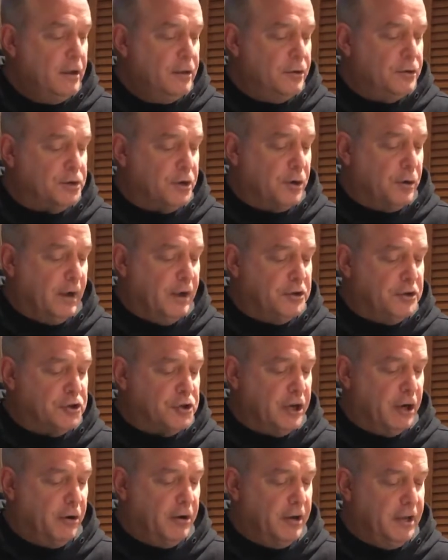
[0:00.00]
a great
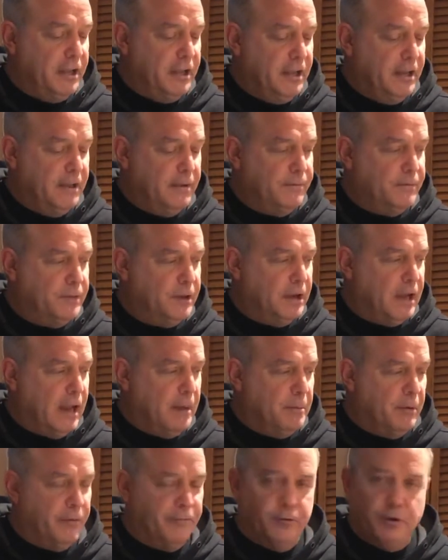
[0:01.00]
charity, the
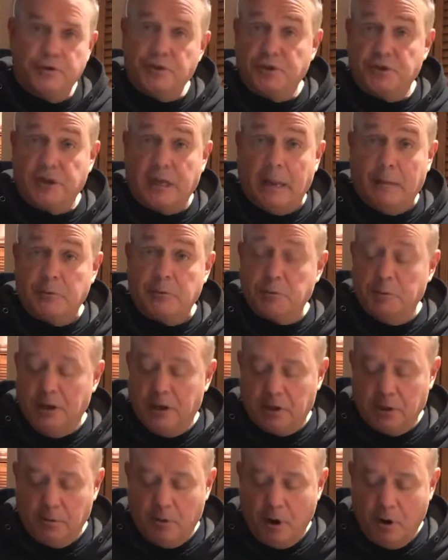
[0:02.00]
name of which escapes me at
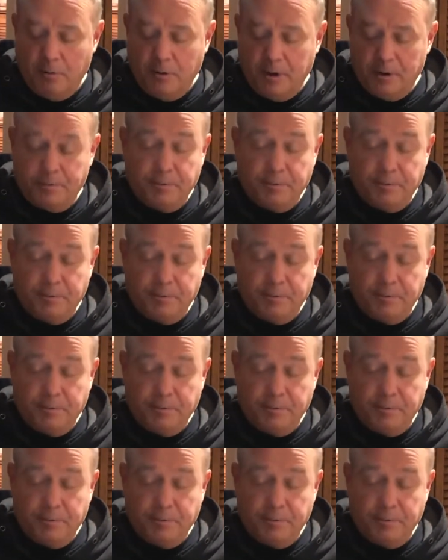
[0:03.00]
the moment,